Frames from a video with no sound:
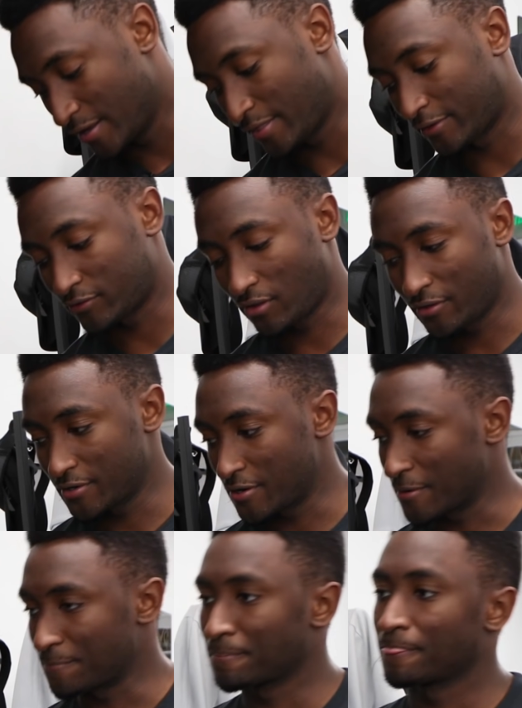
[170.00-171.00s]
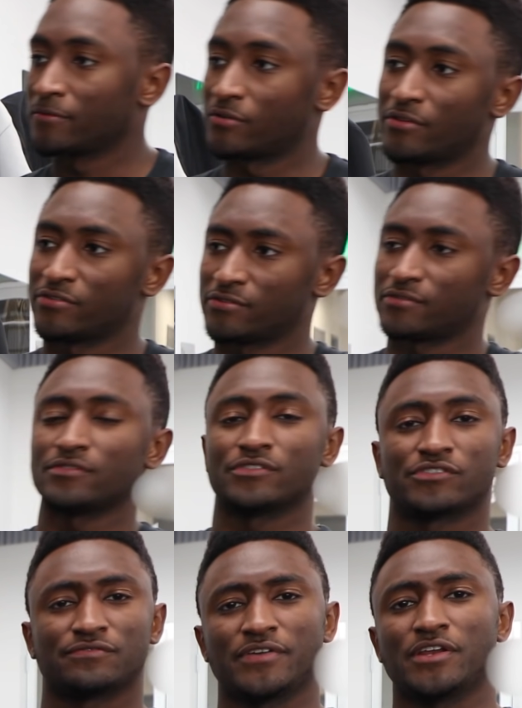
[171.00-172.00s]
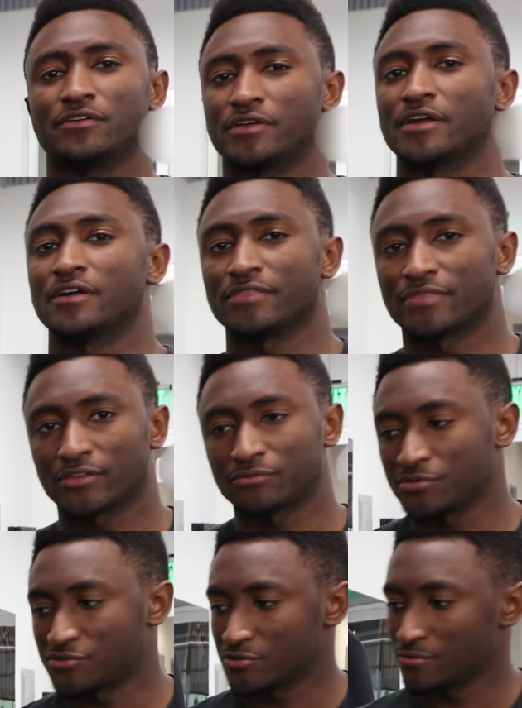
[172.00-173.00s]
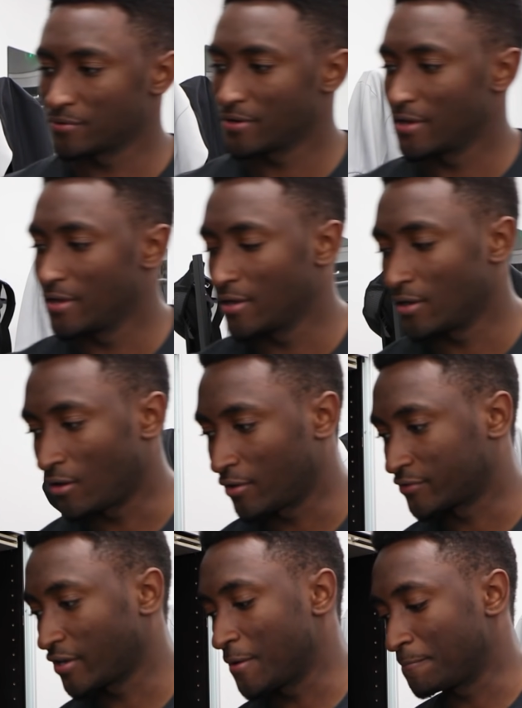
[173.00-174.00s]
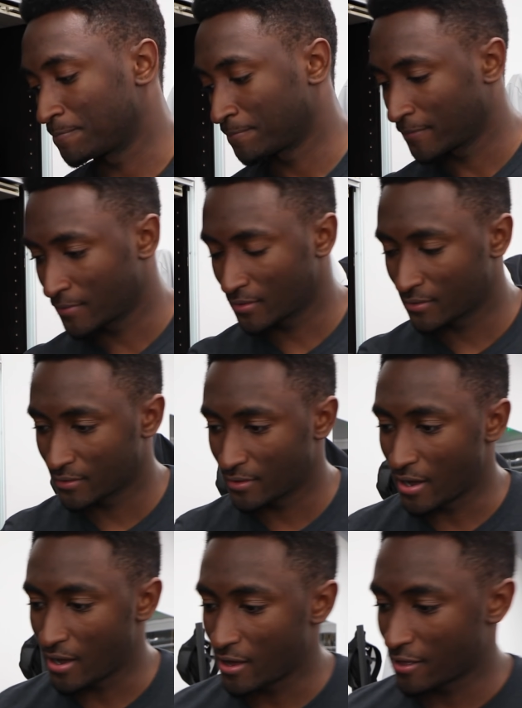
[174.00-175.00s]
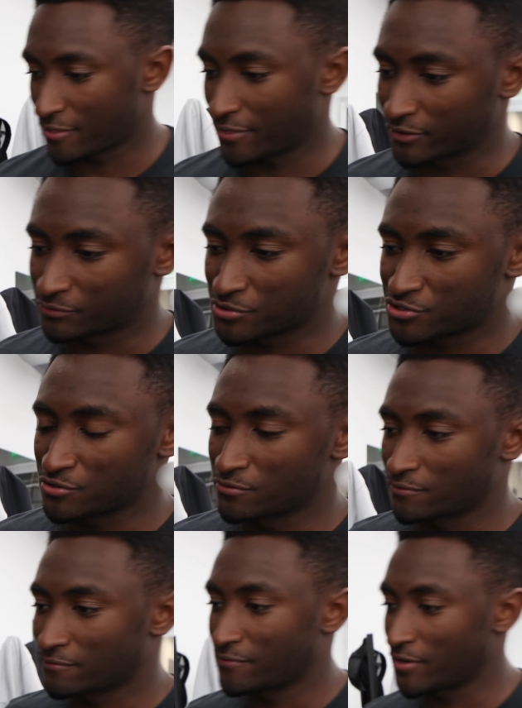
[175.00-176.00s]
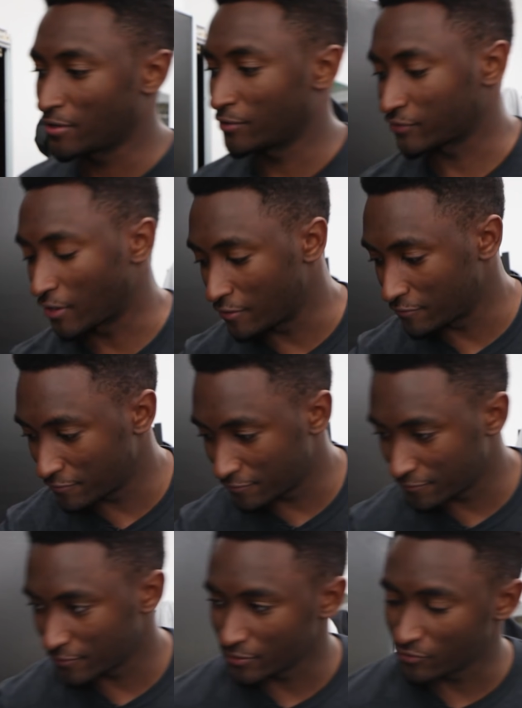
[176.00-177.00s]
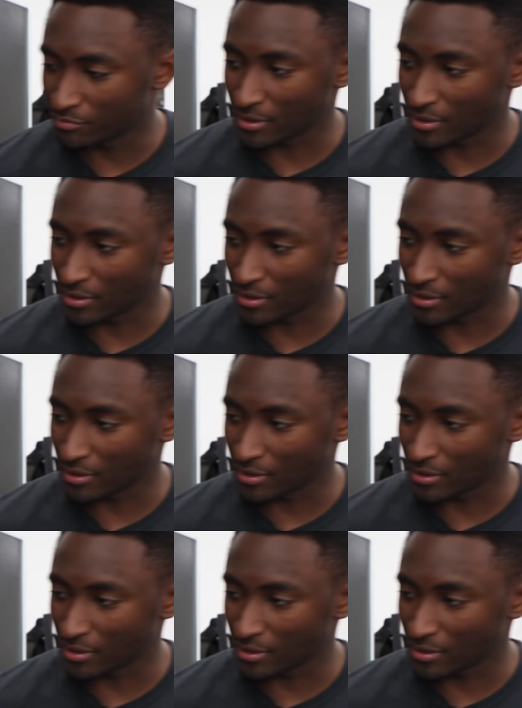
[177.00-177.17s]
That's all in here. So this is just video gear and things we shoot all the time. Things we shoot videos of, you've